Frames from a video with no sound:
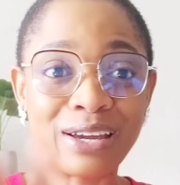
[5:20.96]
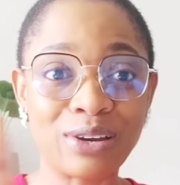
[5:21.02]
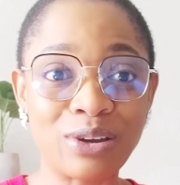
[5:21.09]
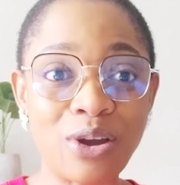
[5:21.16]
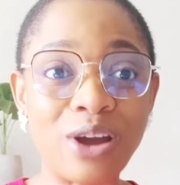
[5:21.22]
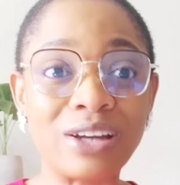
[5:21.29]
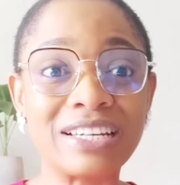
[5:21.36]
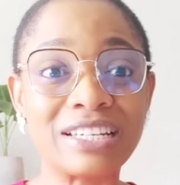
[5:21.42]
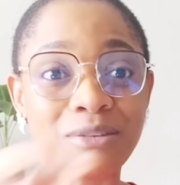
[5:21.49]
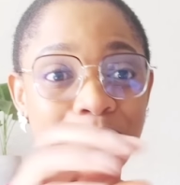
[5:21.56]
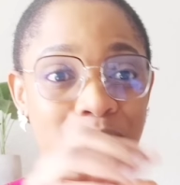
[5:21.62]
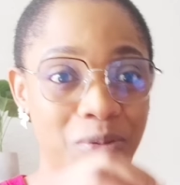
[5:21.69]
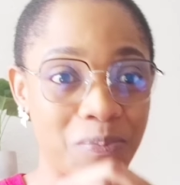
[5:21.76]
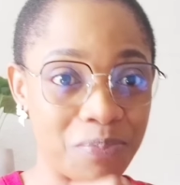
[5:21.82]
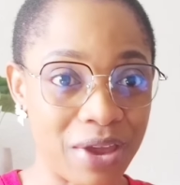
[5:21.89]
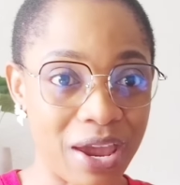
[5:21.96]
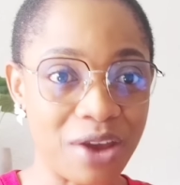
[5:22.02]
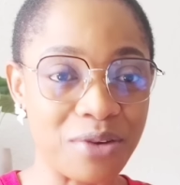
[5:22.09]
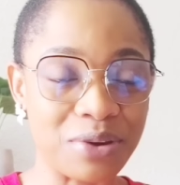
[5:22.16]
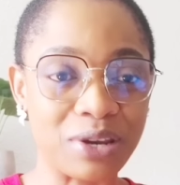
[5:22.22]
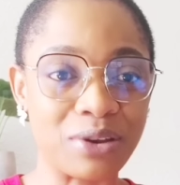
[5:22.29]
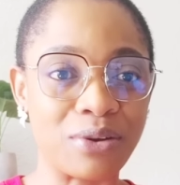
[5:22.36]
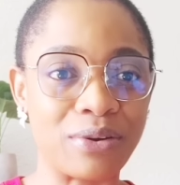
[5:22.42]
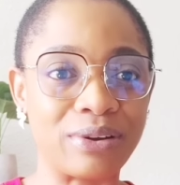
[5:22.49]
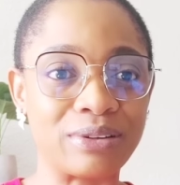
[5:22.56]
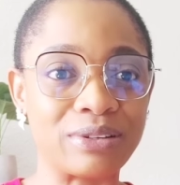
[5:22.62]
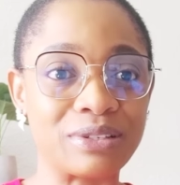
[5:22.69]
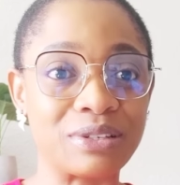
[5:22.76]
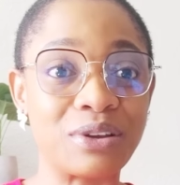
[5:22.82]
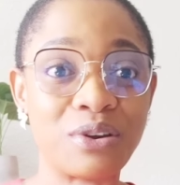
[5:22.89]
God is preparing
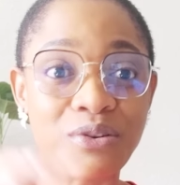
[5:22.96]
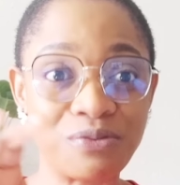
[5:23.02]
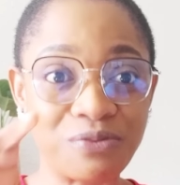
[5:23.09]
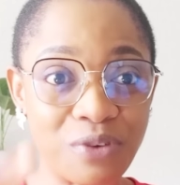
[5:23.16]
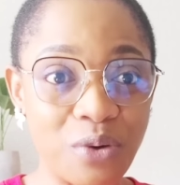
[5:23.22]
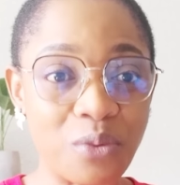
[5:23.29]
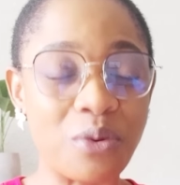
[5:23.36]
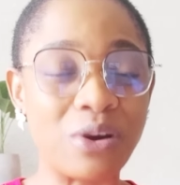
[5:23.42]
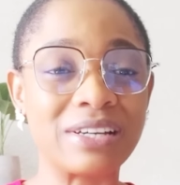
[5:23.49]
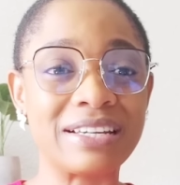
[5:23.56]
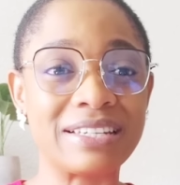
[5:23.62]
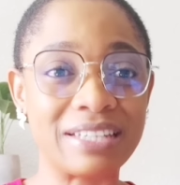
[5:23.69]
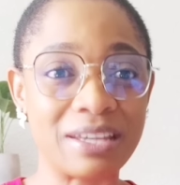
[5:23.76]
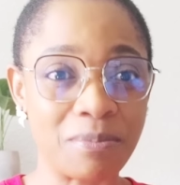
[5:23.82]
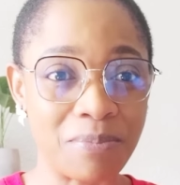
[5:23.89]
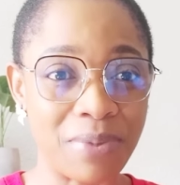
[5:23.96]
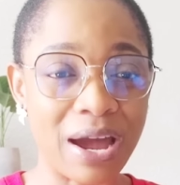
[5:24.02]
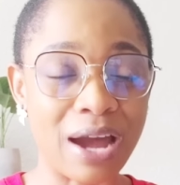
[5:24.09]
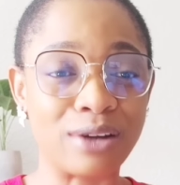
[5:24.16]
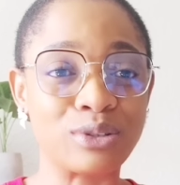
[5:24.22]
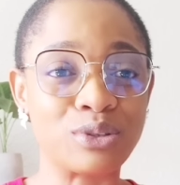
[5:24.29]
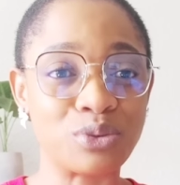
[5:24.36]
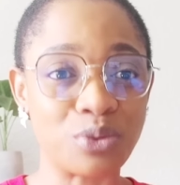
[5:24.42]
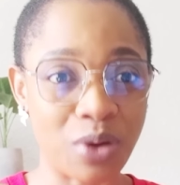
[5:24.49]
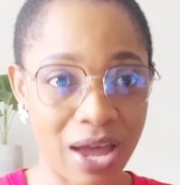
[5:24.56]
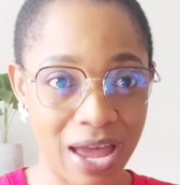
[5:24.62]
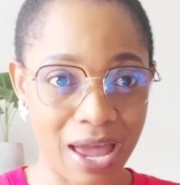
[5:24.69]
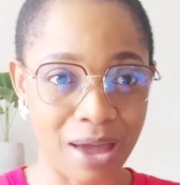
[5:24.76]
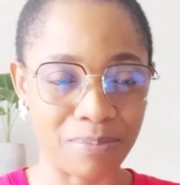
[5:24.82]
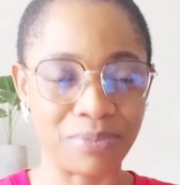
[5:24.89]
us for what is about to
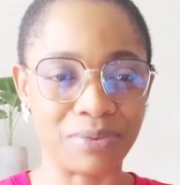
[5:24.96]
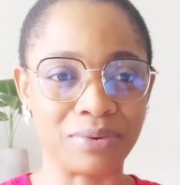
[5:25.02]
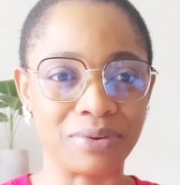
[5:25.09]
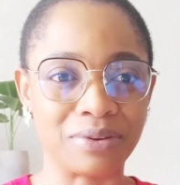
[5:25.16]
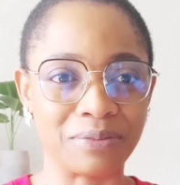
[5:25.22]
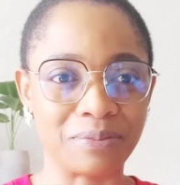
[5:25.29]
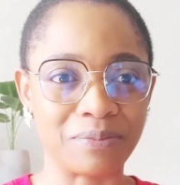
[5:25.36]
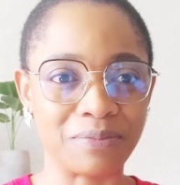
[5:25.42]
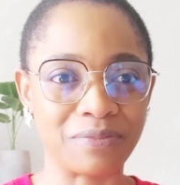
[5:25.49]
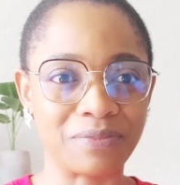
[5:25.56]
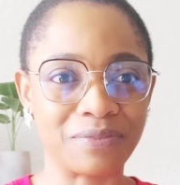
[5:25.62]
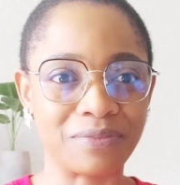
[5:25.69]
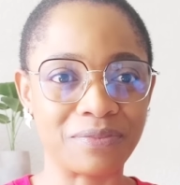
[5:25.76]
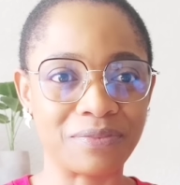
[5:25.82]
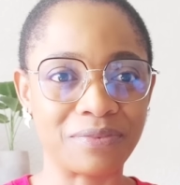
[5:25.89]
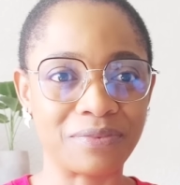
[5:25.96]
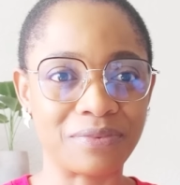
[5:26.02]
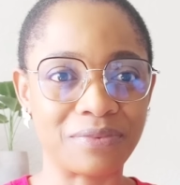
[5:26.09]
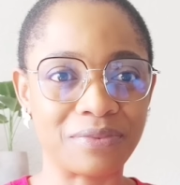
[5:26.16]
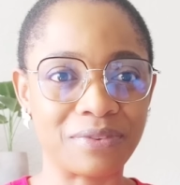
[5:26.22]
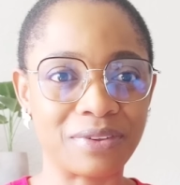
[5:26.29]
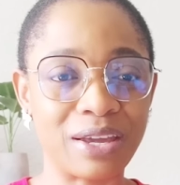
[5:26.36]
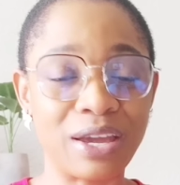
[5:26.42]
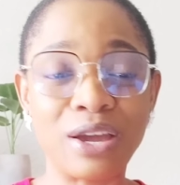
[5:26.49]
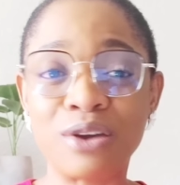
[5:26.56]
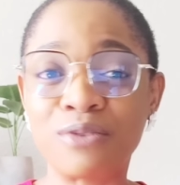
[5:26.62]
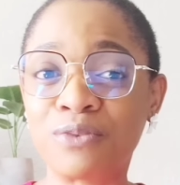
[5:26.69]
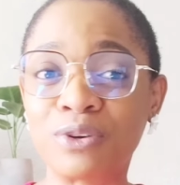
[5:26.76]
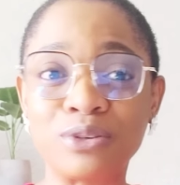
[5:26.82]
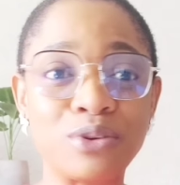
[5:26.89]
happen.
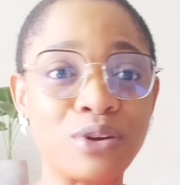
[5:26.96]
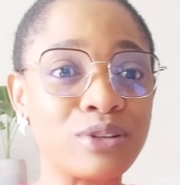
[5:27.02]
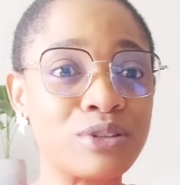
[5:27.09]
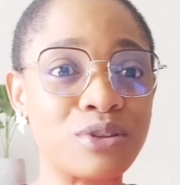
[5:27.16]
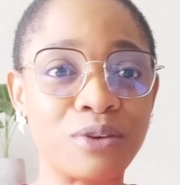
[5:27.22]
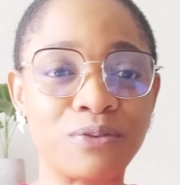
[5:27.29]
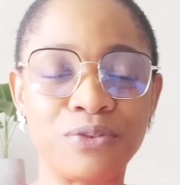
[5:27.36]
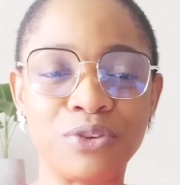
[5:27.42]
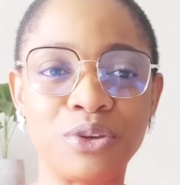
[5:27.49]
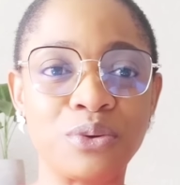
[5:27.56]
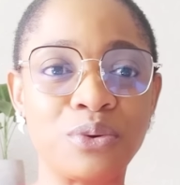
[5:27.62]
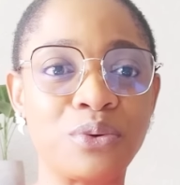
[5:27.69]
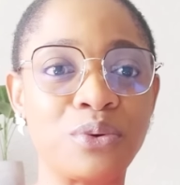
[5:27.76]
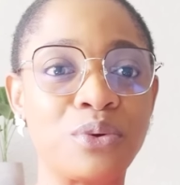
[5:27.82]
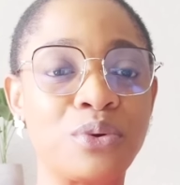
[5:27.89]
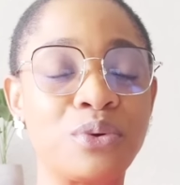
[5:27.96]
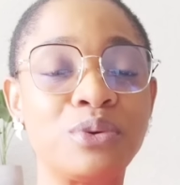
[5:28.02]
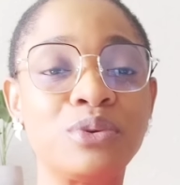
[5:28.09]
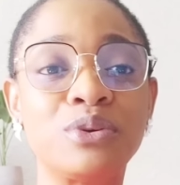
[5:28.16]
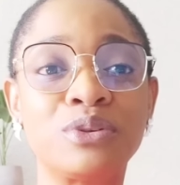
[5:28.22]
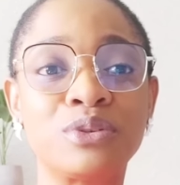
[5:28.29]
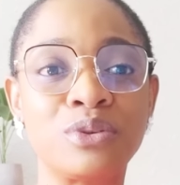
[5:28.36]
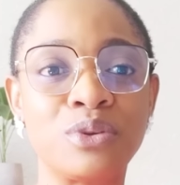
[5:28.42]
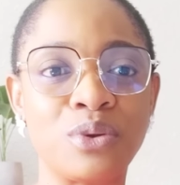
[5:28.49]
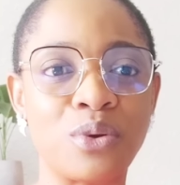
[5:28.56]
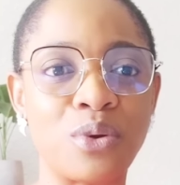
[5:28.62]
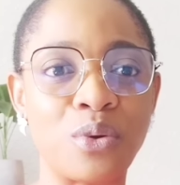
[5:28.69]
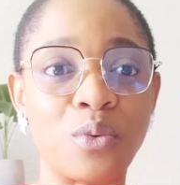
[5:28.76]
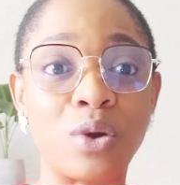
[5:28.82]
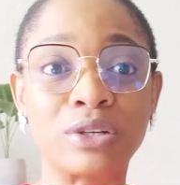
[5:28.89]
For those of you who don't
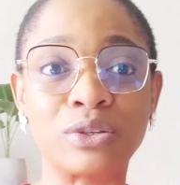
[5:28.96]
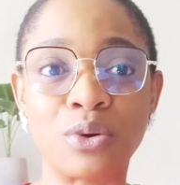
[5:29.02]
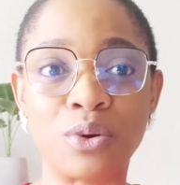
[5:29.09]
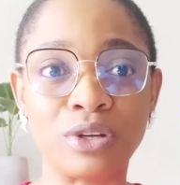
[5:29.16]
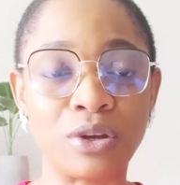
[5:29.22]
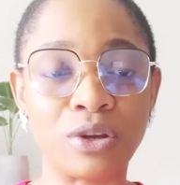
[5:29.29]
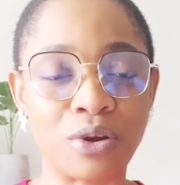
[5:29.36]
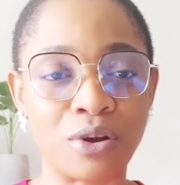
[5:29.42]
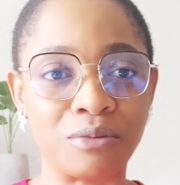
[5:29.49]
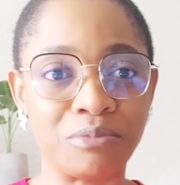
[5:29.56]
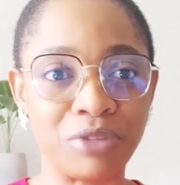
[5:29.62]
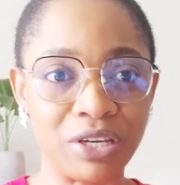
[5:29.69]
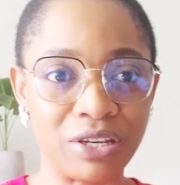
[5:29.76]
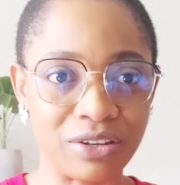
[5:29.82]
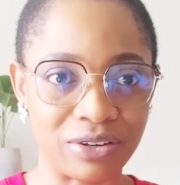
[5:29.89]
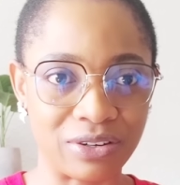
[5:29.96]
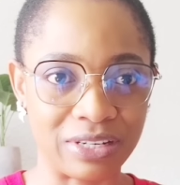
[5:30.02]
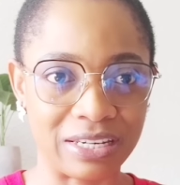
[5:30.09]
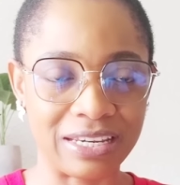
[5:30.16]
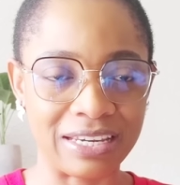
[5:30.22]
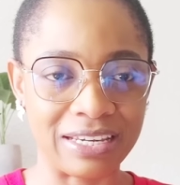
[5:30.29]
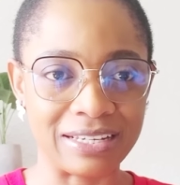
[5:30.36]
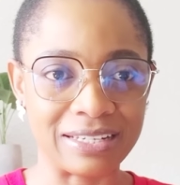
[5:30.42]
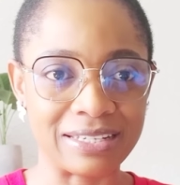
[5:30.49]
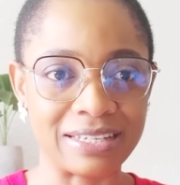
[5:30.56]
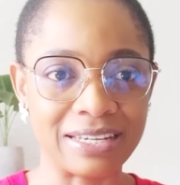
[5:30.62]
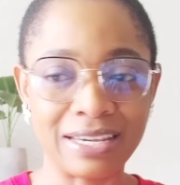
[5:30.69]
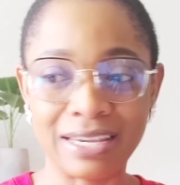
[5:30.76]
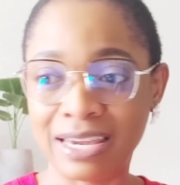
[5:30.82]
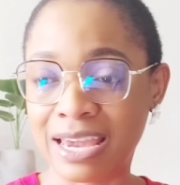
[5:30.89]
know what Holy Communion is,
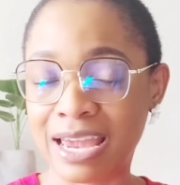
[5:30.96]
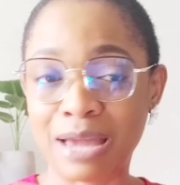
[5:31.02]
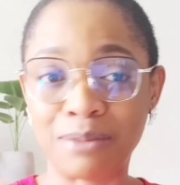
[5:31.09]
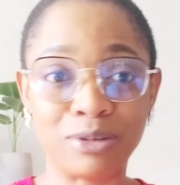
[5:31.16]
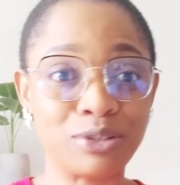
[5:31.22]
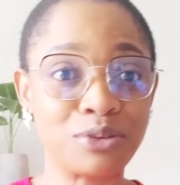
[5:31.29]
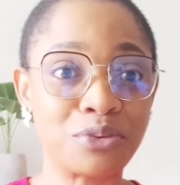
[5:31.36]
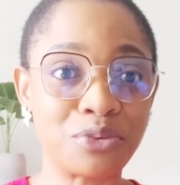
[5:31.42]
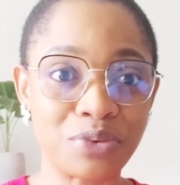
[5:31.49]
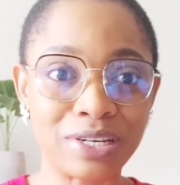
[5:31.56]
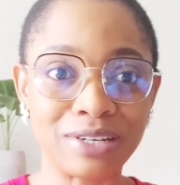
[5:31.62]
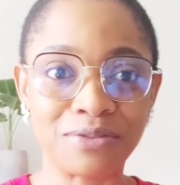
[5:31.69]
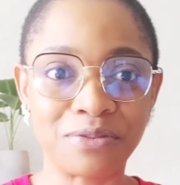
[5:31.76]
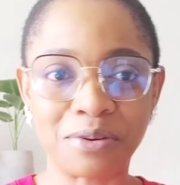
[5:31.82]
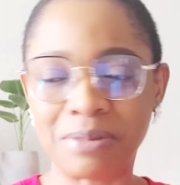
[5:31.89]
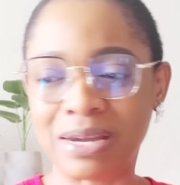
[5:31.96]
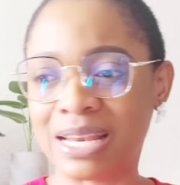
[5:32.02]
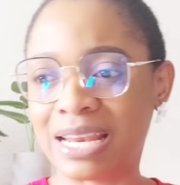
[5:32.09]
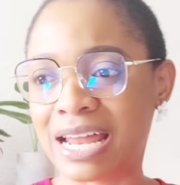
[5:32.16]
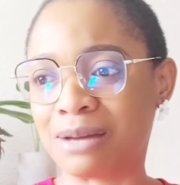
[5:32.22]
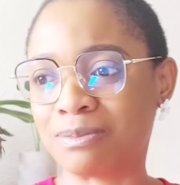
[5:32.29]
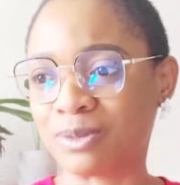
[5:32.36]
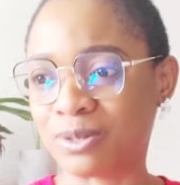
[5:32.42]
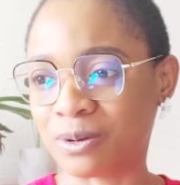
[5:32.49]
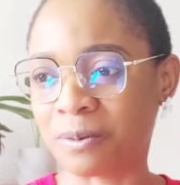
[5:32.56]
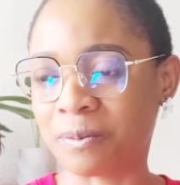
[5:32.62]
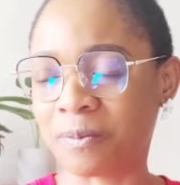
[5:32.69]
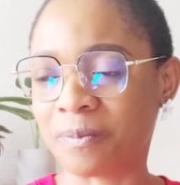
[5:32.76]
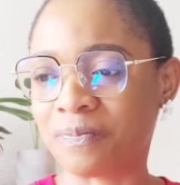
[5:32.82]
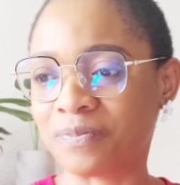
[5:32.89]
I'm going to read from my
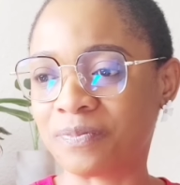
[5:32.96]
laptop.